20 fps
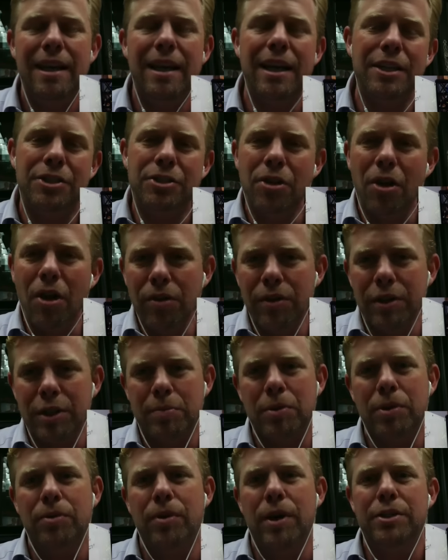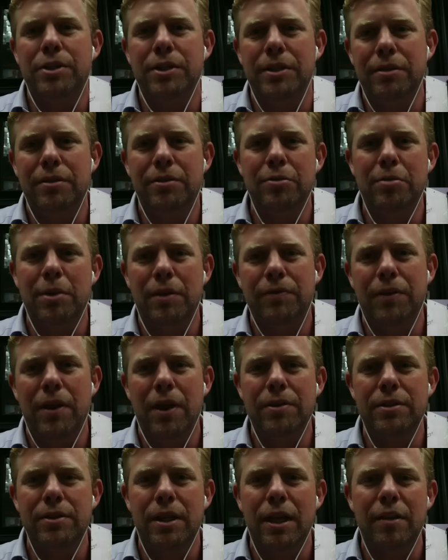And I saw this progression through my
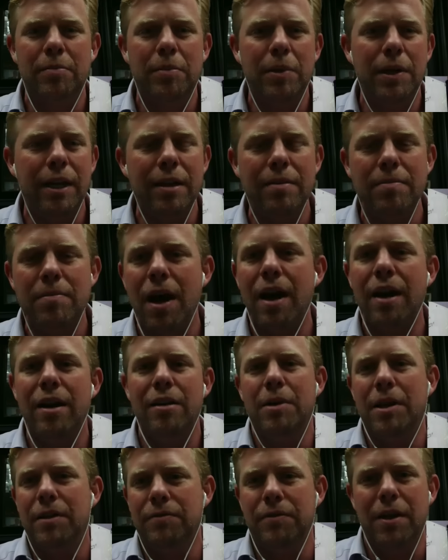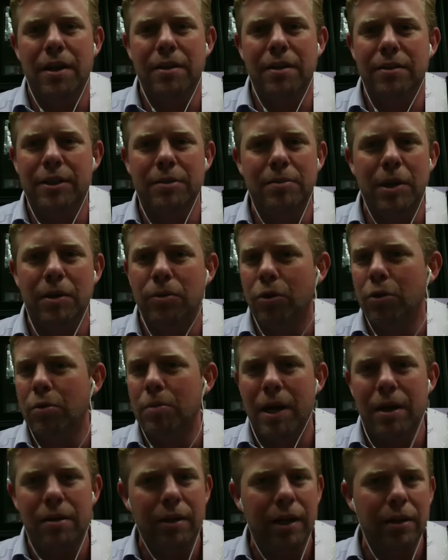father's life, but I admire my father. He was my role
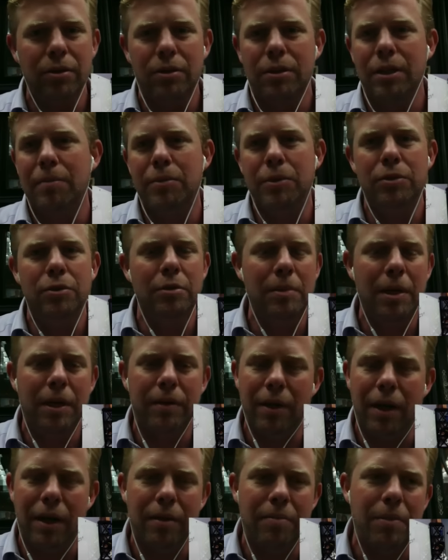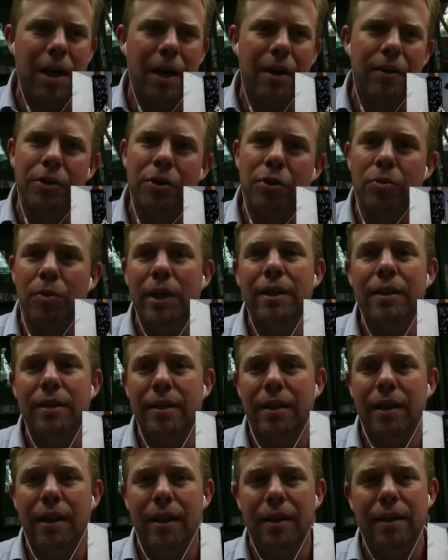model. I look up to him. I admire the
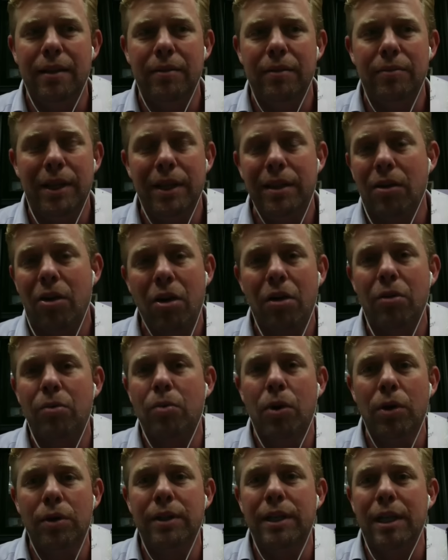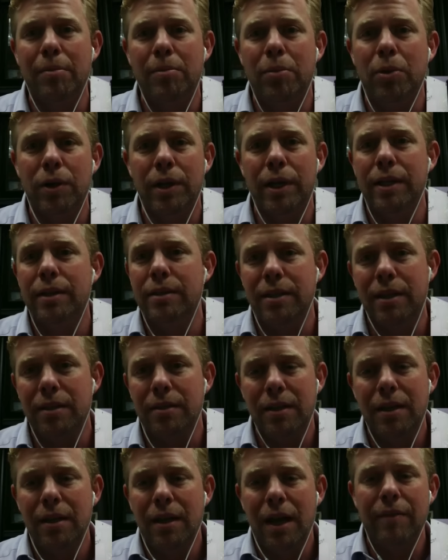grit and the hard work that he put
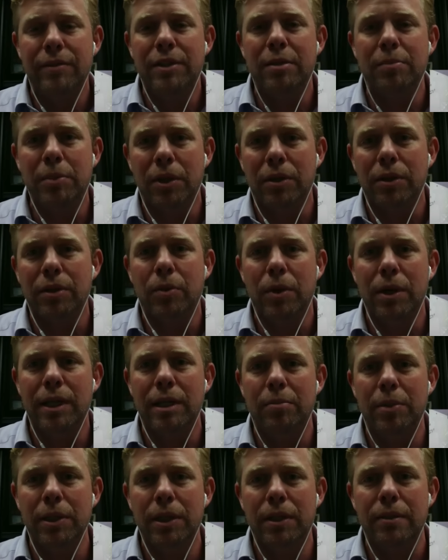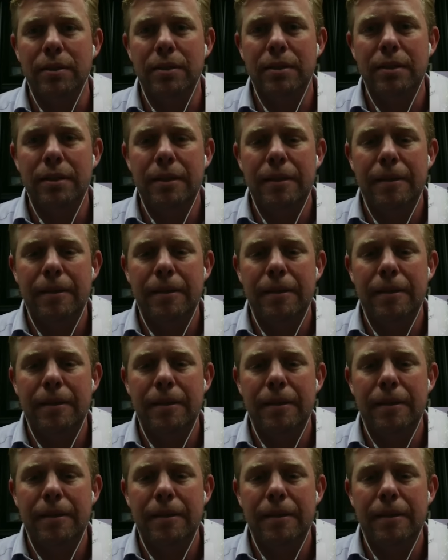into obviously building what he built.